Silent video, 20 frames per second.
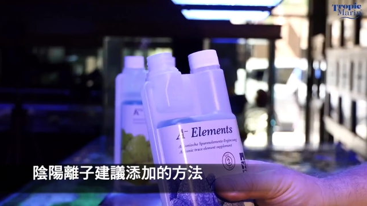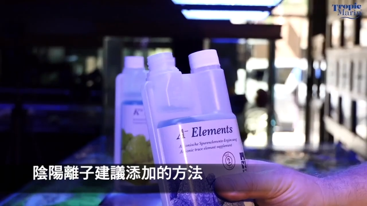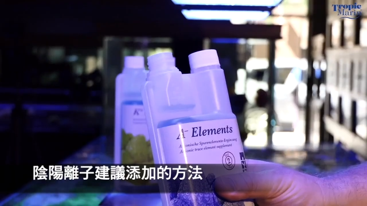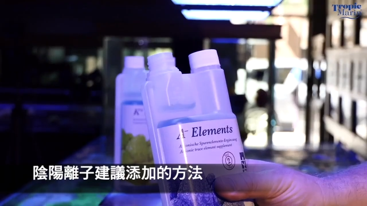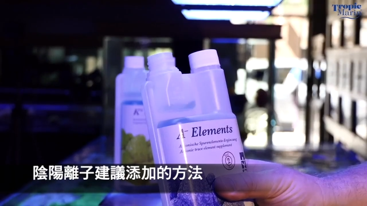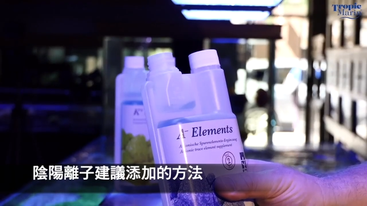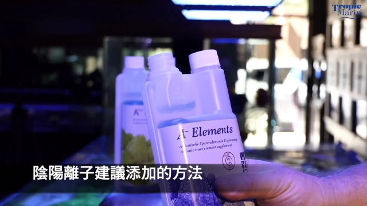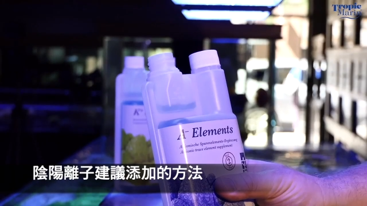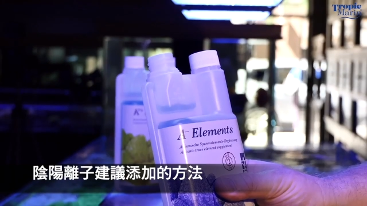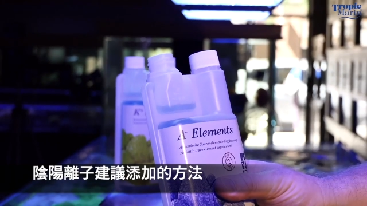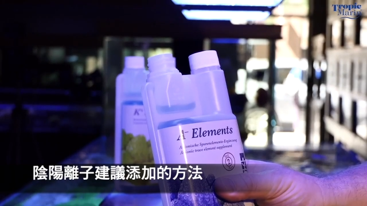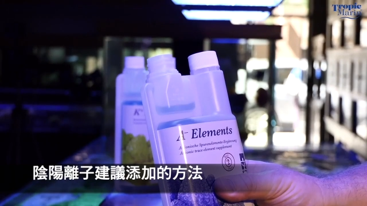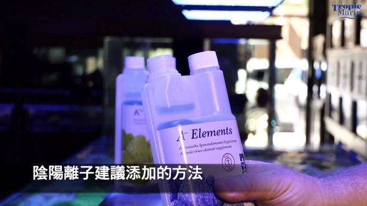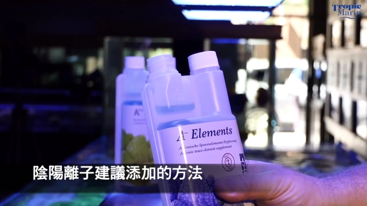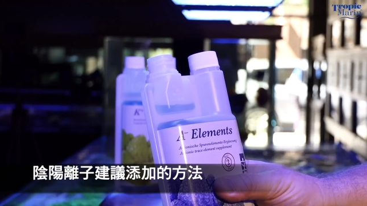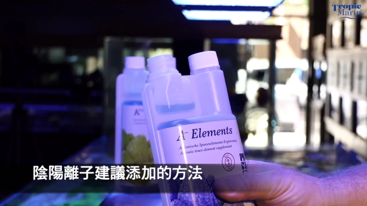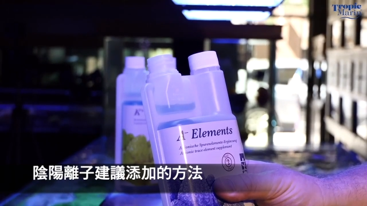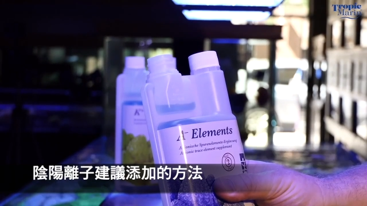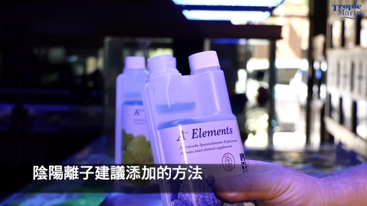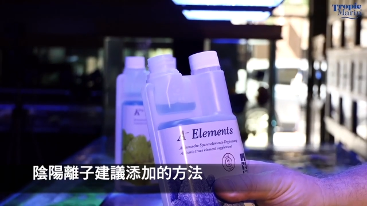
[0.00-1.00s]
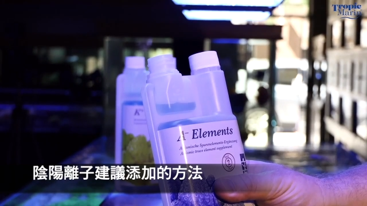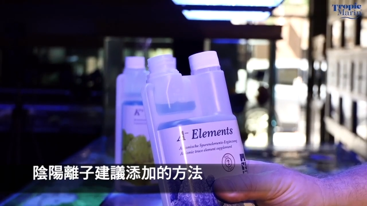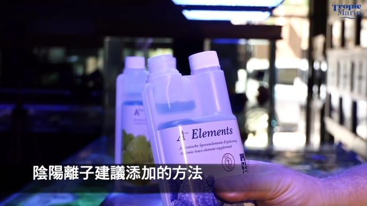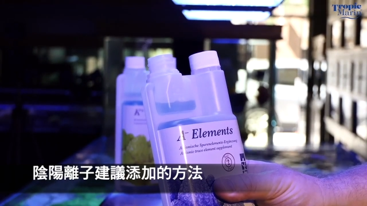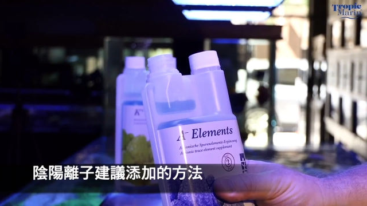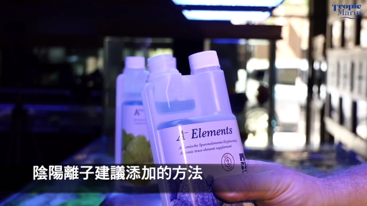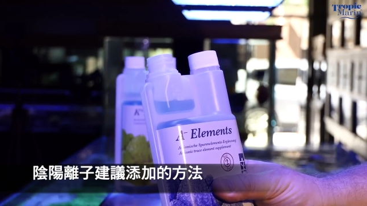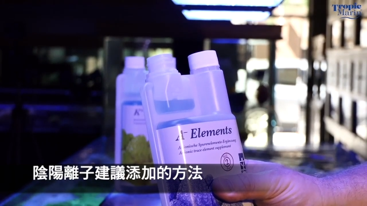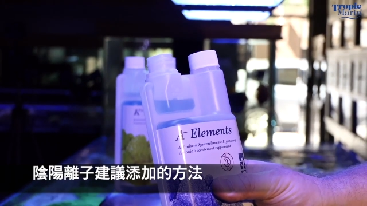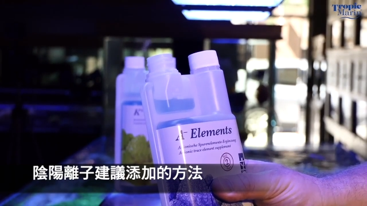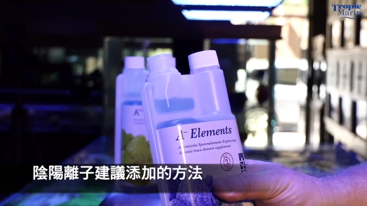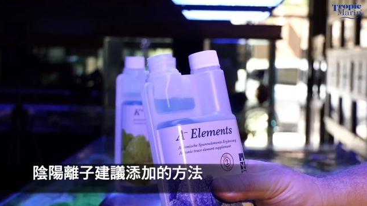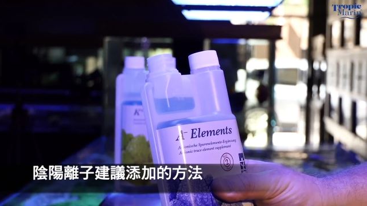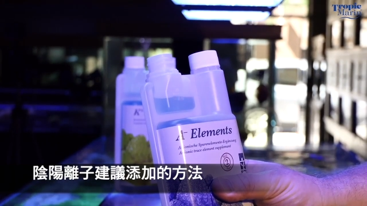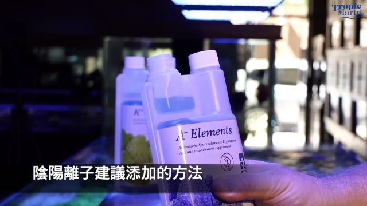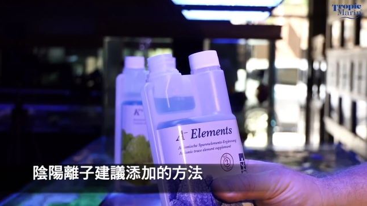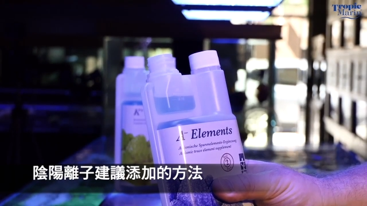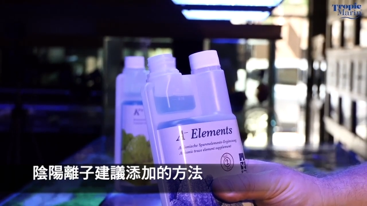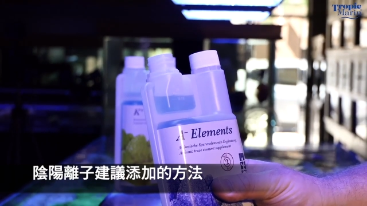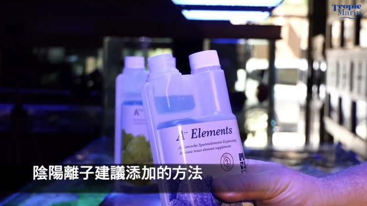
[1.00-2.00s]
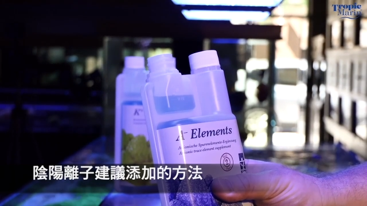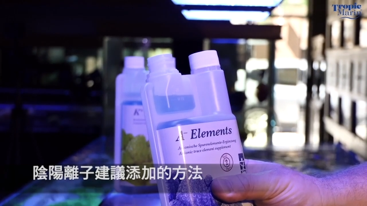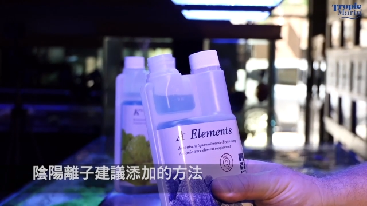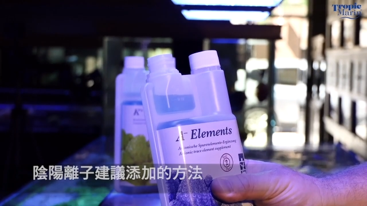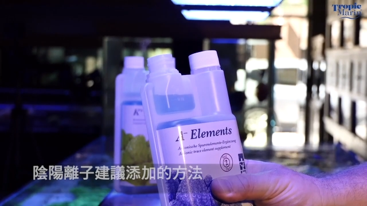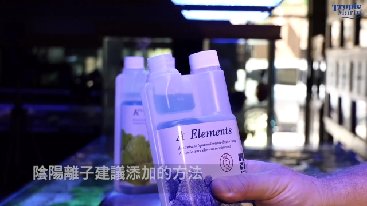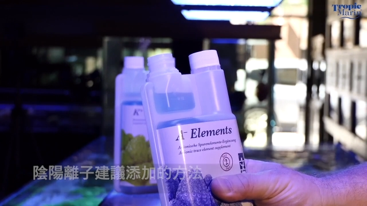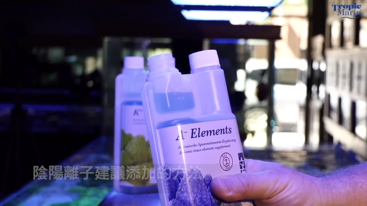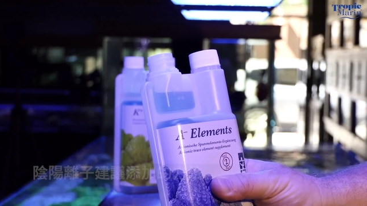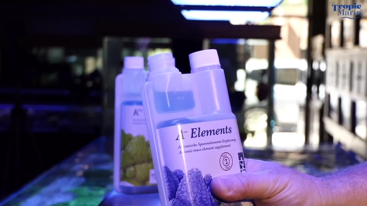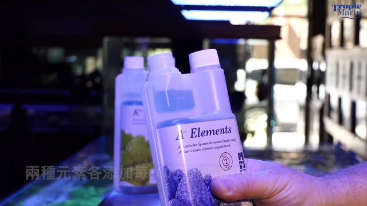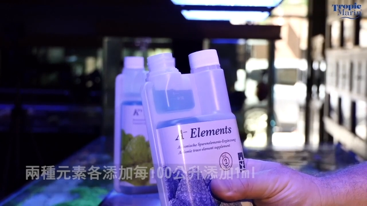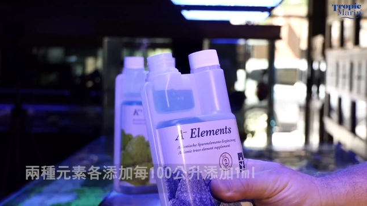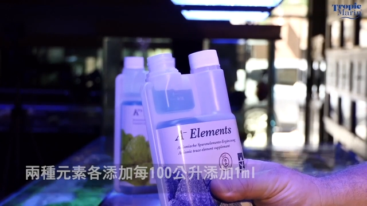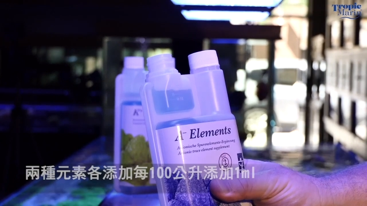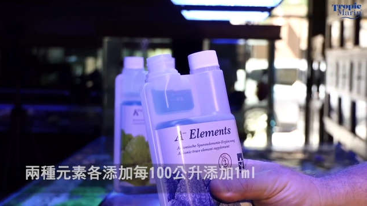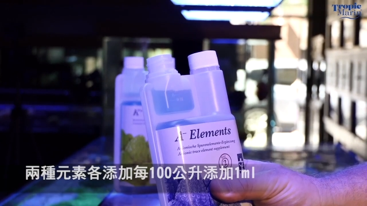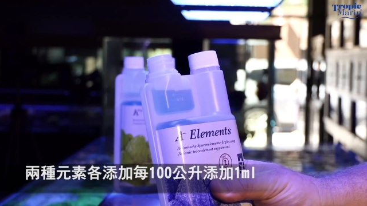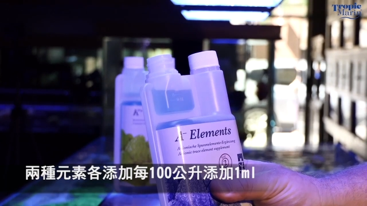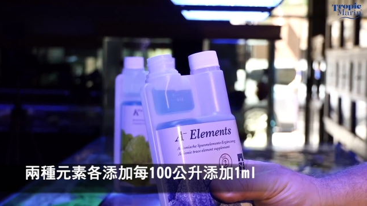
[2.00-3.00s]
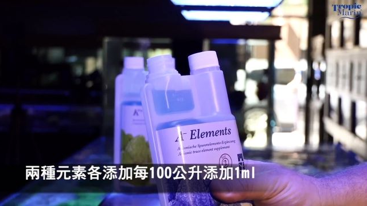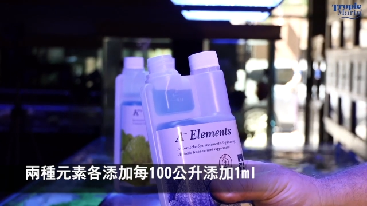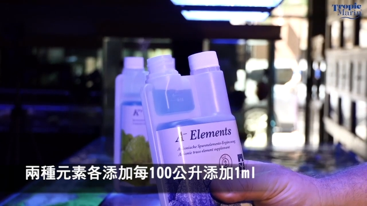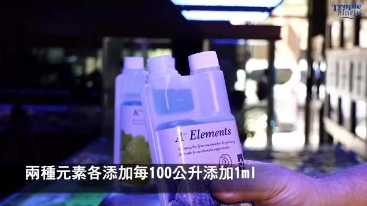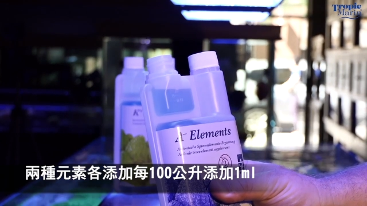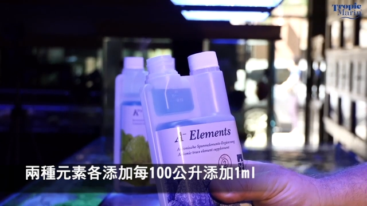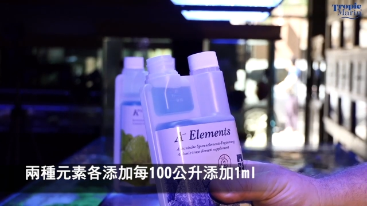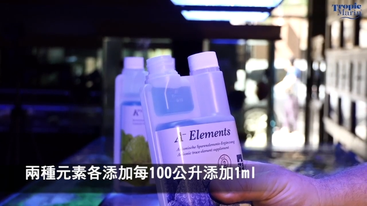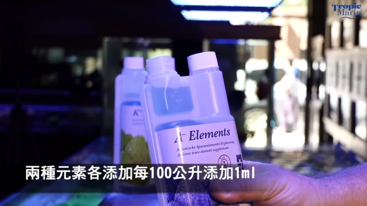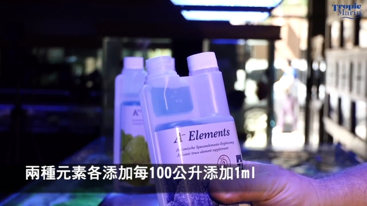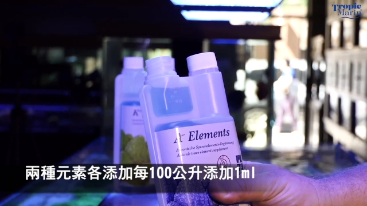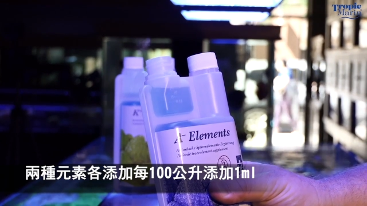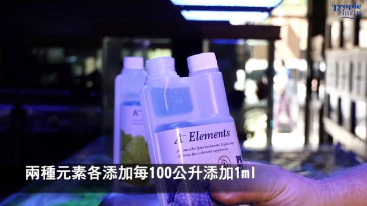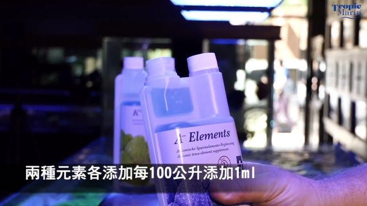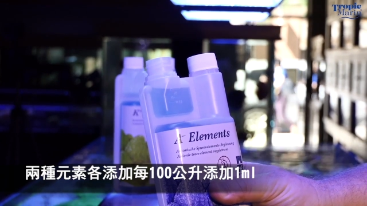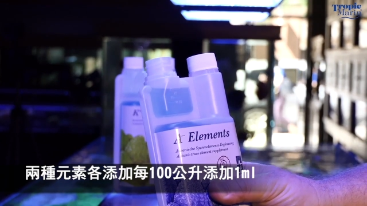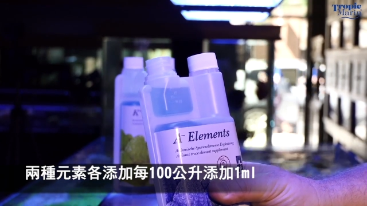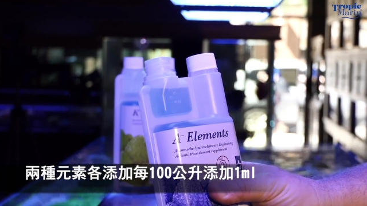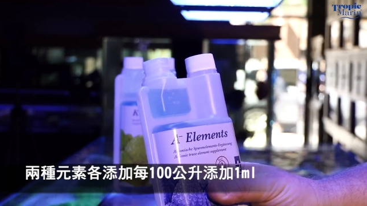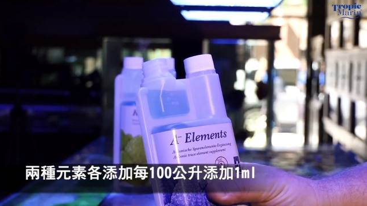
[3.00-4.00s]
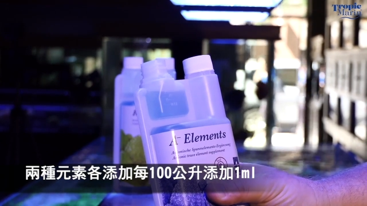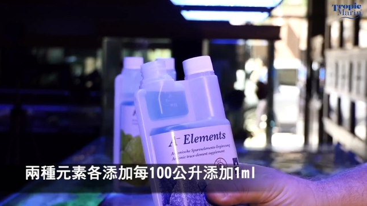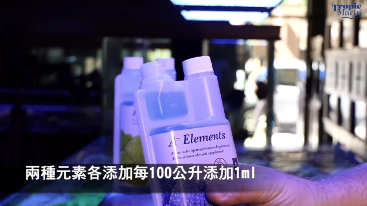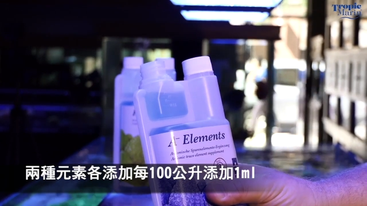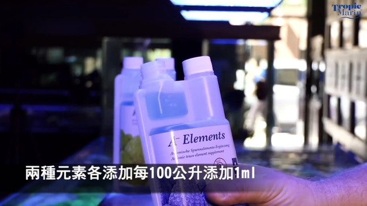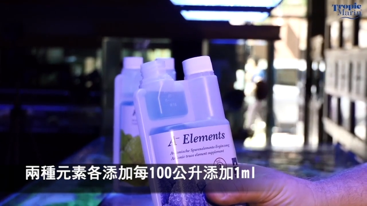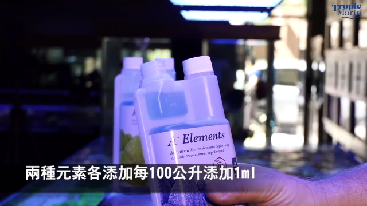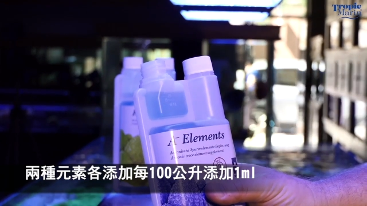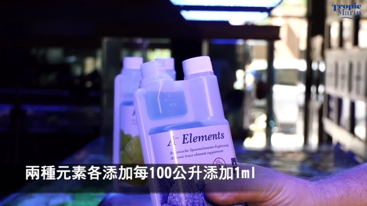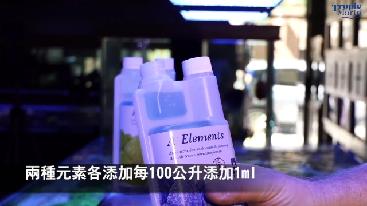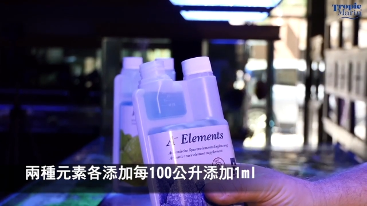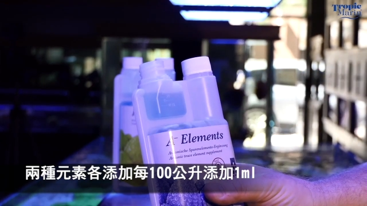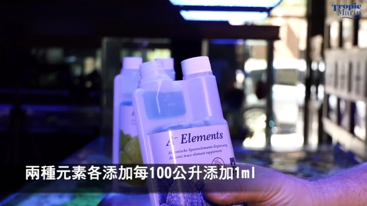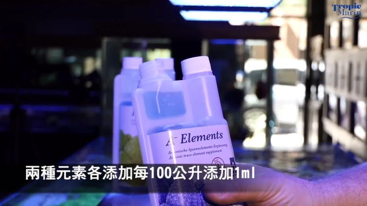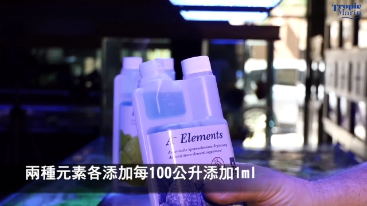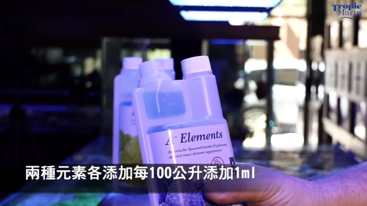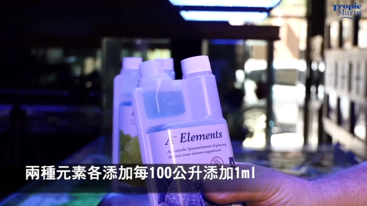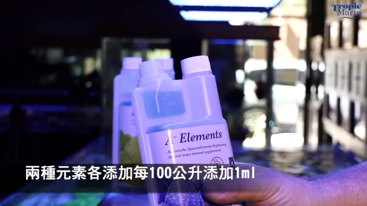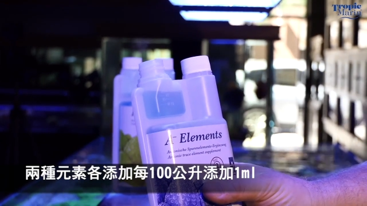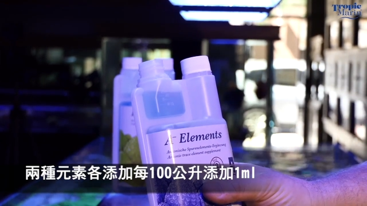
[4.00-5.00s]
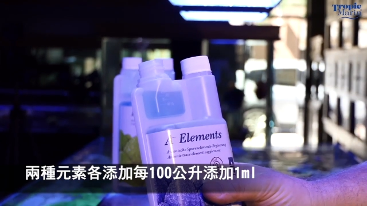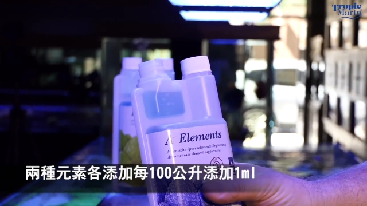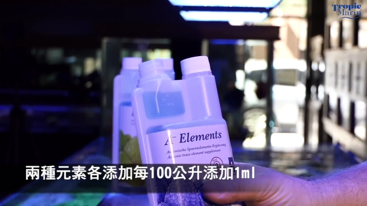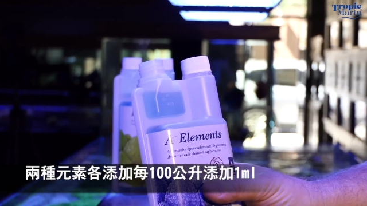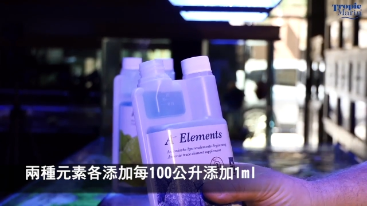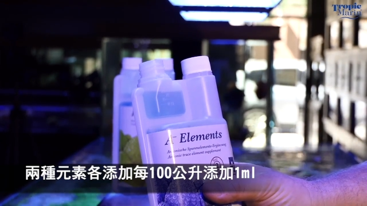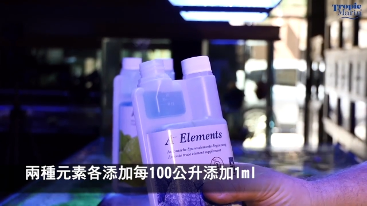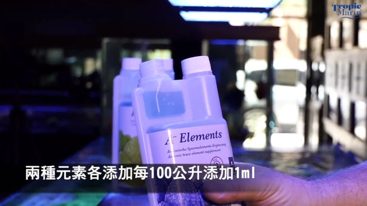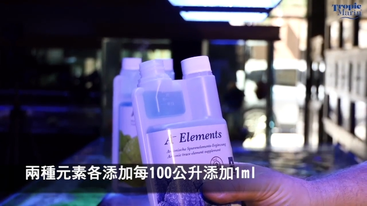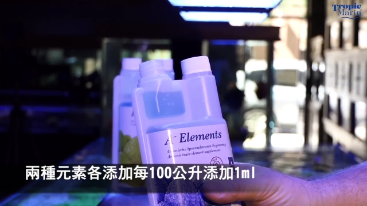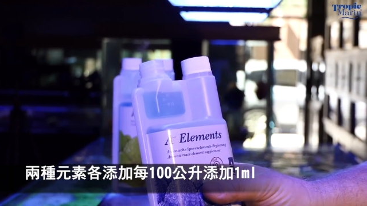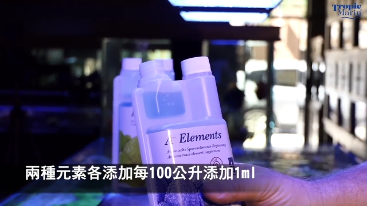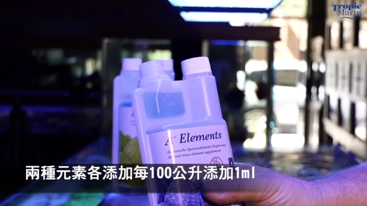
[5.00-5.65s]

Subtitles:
Nobody's mouth can be seen.